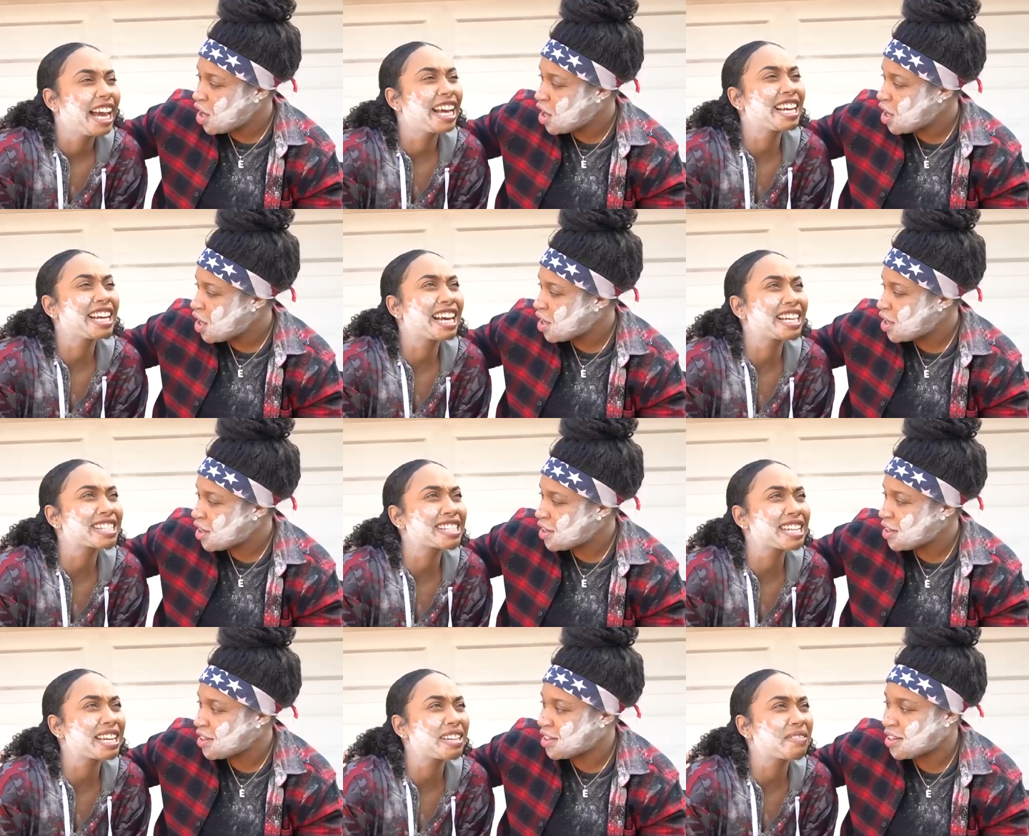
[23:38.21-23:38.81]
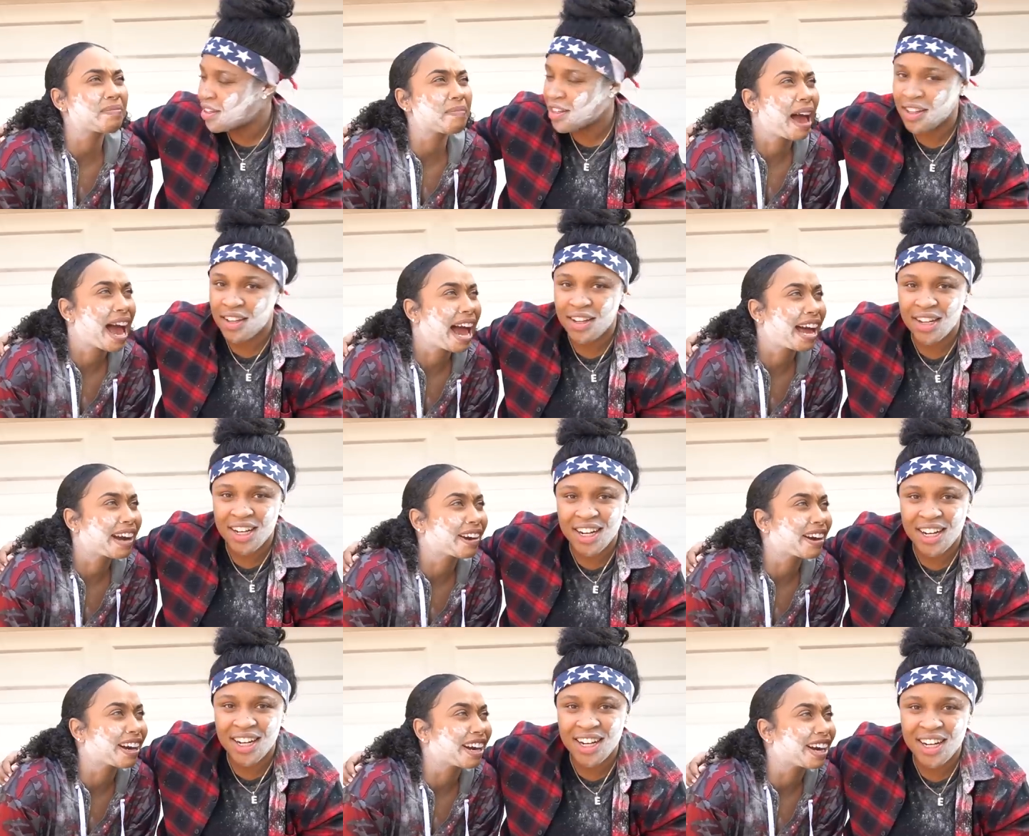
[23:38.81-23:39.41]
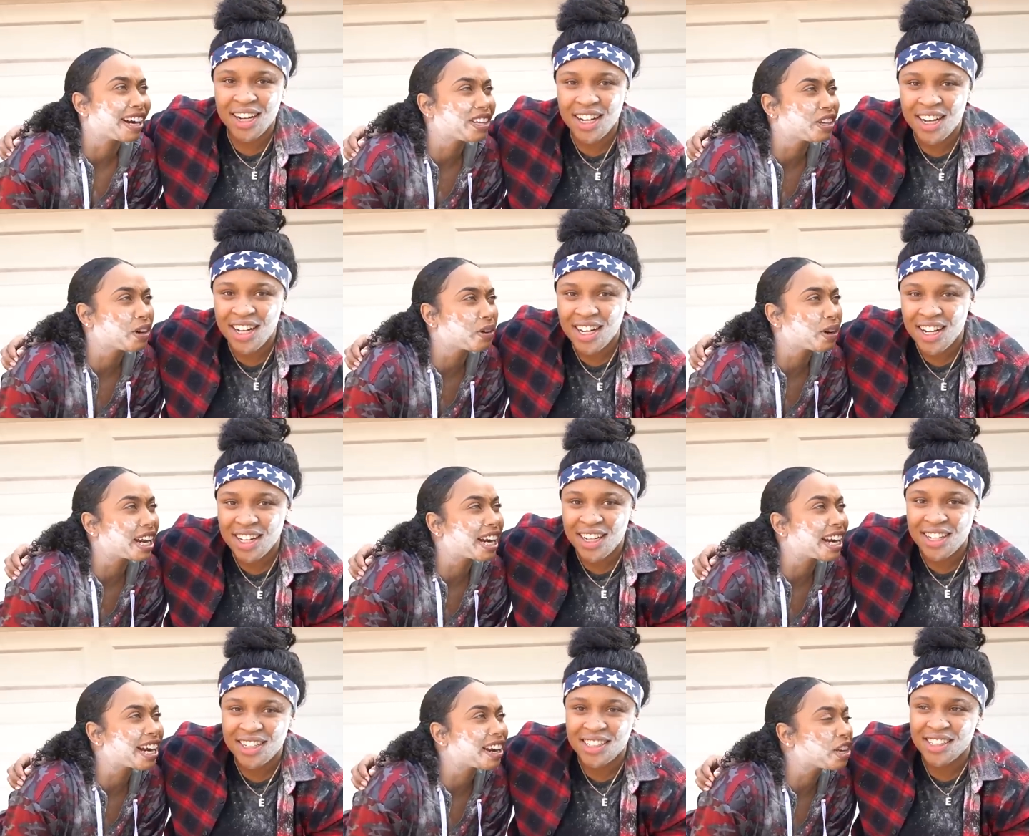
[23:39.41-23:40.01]
Speaker 1: It doesn't matter.
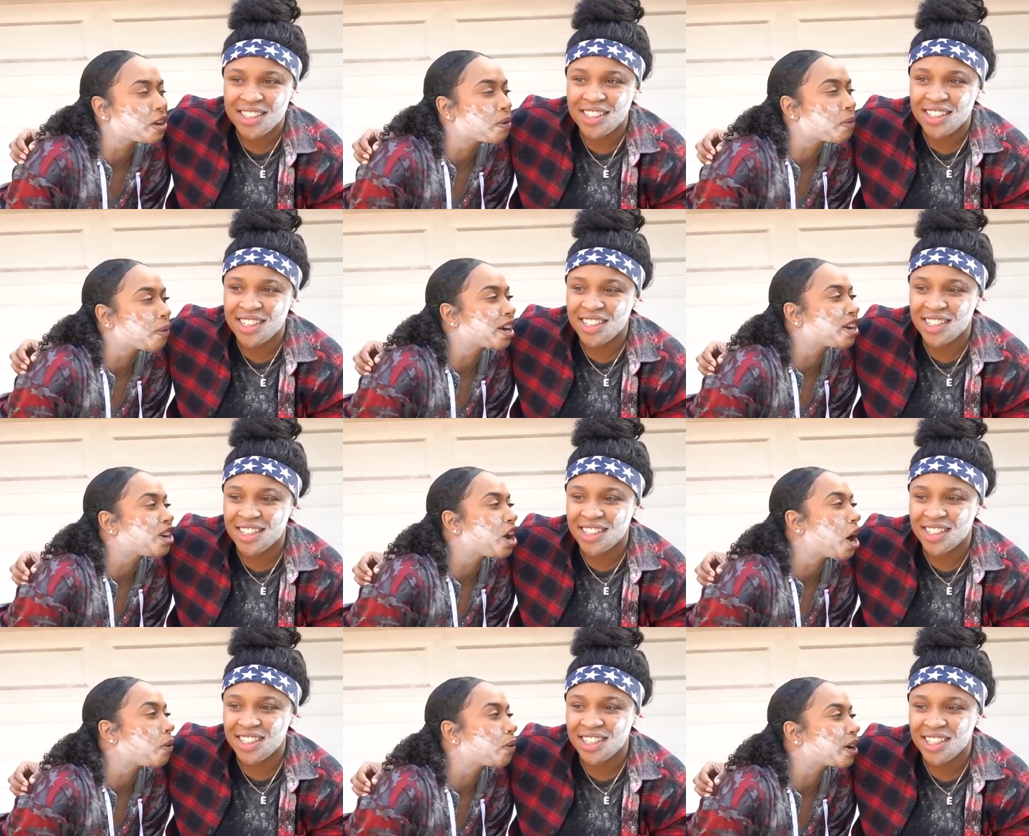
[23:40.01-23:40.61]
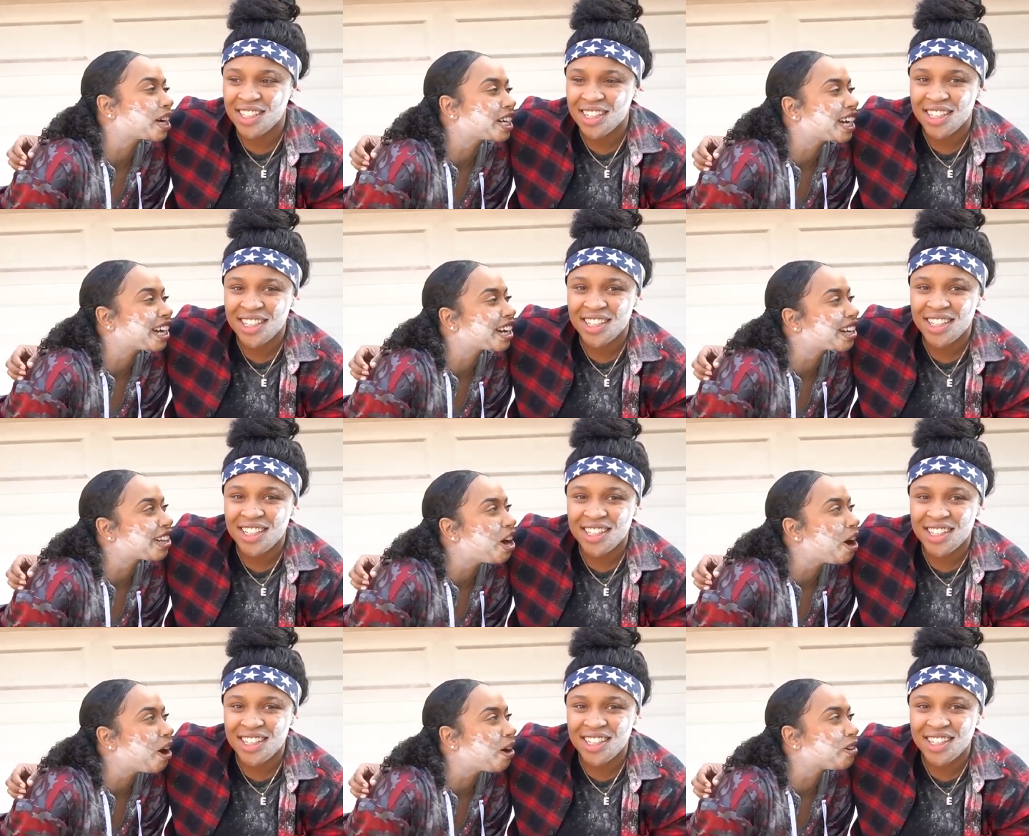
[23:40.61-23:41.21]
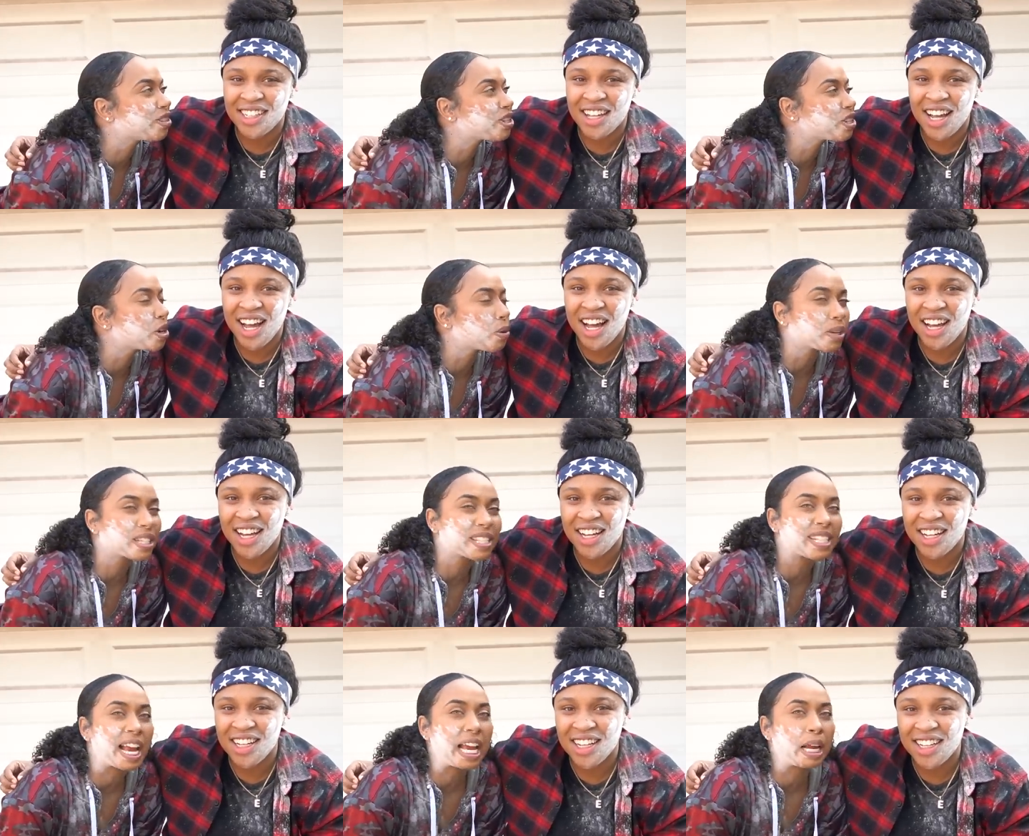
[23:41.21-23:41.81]
You didn't, you were nowhere near close.
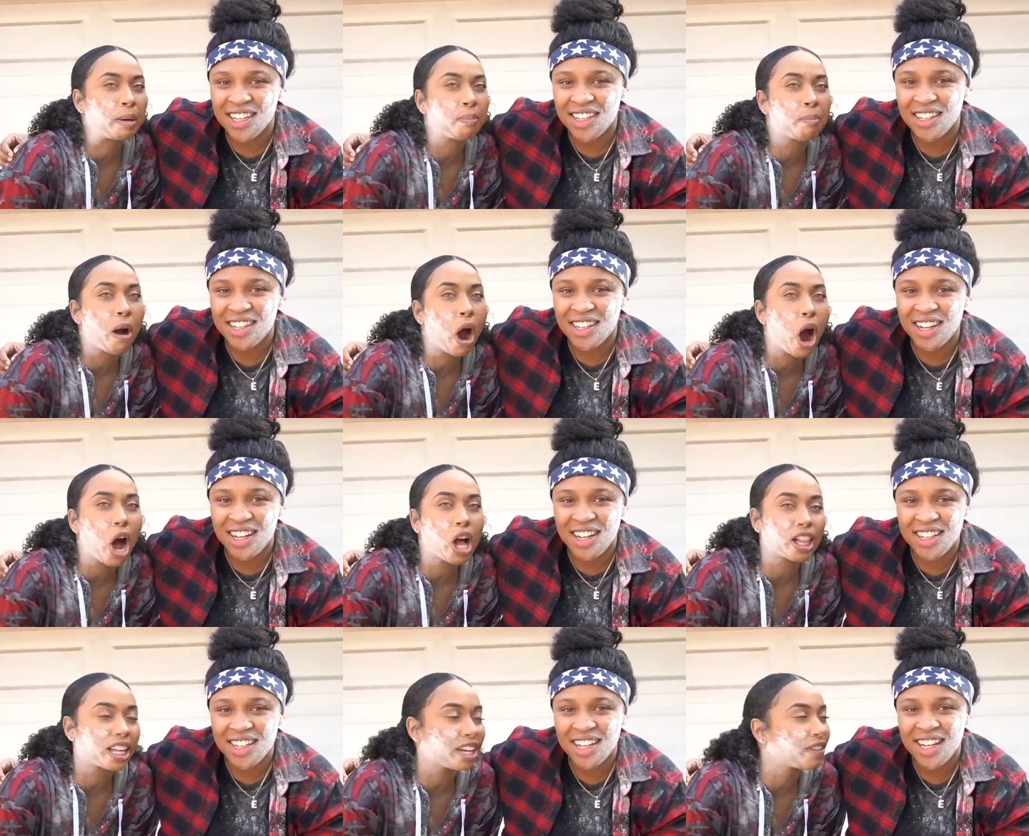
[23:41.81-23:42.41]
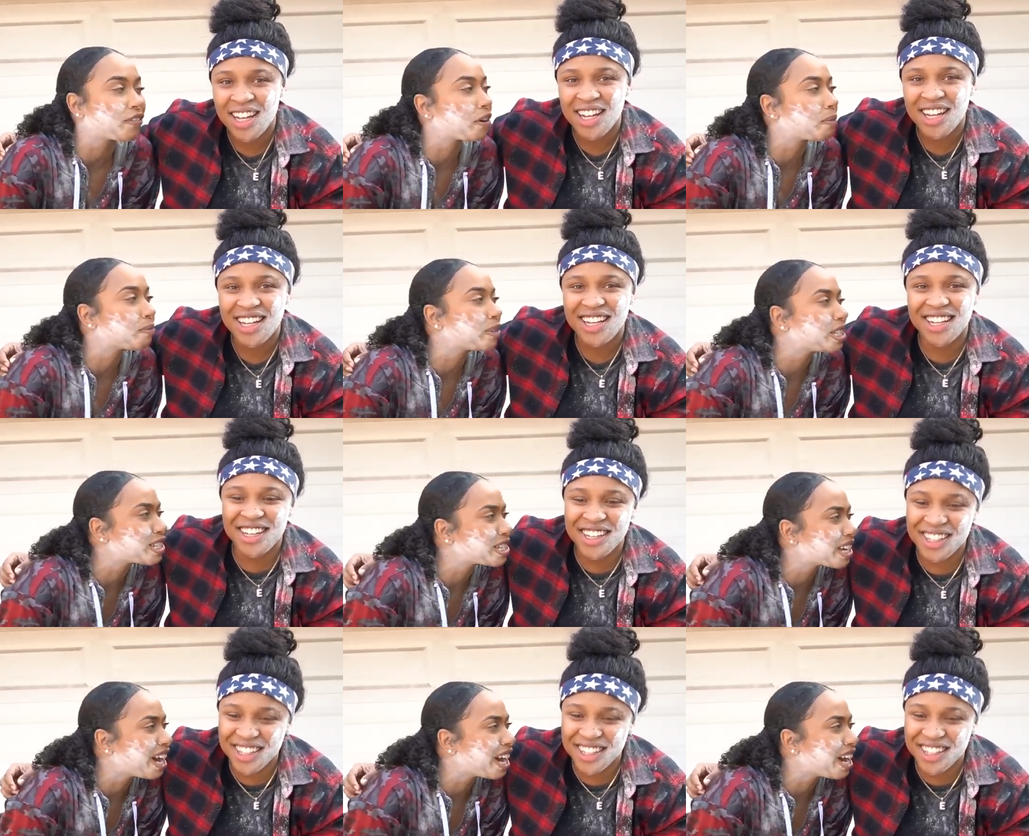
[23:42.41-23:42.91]
You were saying Molly from the